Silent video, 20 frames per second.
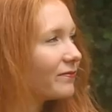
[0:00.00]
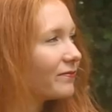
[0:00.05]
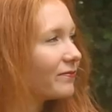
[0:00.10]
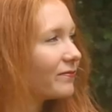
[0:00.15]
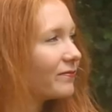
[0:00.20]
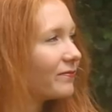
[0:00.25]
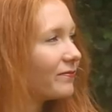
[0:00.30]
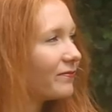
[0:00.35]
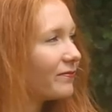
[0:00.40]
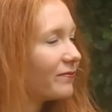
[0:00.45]

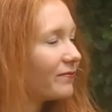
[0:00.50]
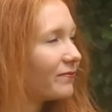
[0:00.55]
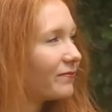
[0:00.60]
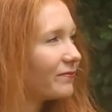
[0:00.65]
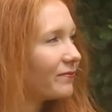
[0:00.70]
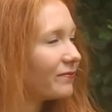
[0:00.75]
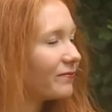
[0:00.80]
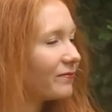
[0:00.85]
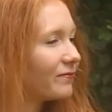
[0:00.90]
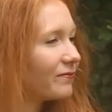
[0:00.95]

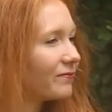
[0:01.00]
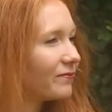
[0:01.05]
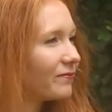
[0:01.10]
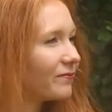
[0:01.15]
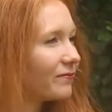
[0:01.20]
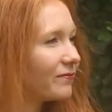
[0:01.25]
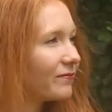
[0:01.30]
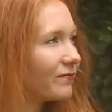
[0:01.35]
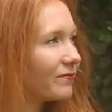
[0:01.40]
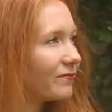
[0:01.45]

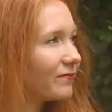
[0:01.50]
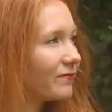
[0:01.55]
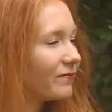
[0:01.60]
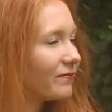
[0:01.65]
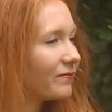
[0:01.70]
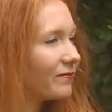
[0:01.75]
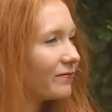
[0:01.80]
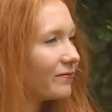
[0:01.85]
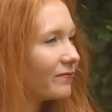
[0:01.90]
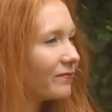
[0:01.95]

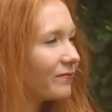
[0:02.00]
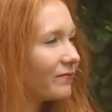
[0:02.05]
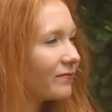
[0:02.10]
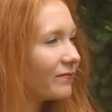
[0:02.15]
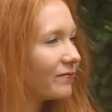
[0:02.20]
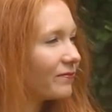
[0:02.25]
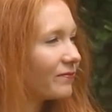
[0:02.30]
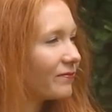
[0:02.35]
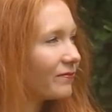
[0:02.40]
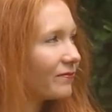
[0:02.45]

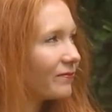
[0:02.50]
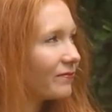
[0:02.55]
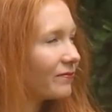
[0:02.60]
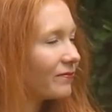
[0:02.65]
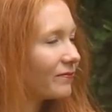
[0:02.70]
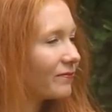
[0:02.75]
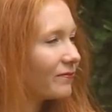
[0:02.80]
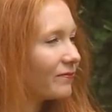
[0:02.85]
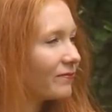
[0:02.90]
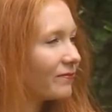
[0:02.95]

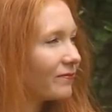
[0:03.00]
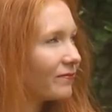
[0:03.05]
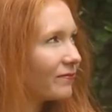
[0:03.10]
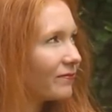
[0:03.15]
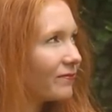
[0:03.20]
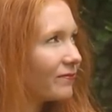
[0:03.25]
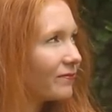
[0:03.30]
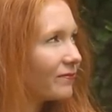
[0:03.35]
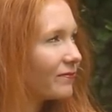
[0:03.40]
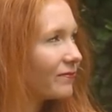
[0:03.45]

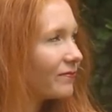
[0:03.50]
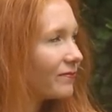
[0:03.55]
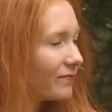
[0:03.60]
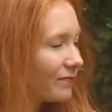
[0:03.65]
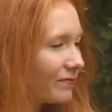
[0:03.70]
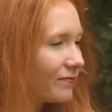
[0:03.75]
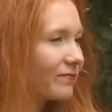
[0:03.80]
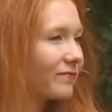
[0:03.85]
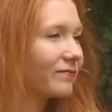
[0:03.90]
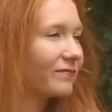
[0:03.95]

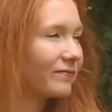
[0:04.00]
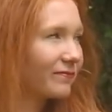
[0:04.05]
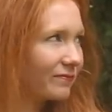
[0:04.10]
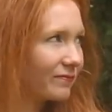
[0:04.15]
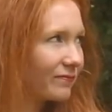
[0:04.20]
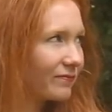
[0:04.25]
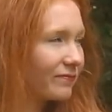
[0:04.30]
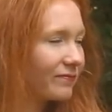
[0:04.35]
The person shown says nothing.